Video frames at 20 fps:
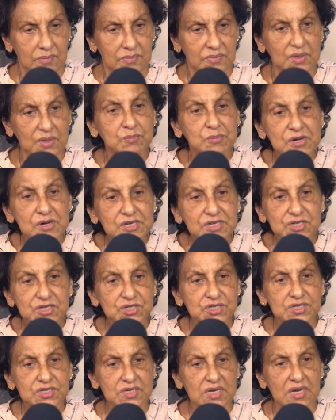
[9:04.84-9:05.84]
The
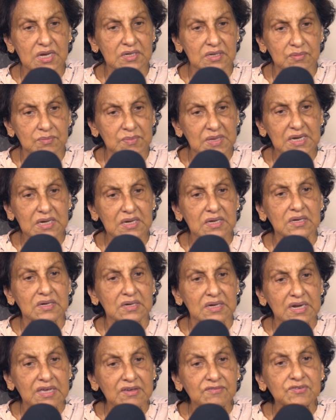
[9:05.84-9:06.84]
British and
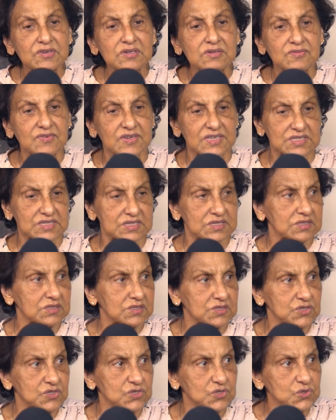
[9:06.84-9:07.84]
American naval
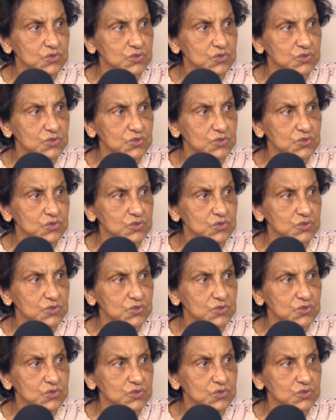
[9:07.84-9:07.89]
vessels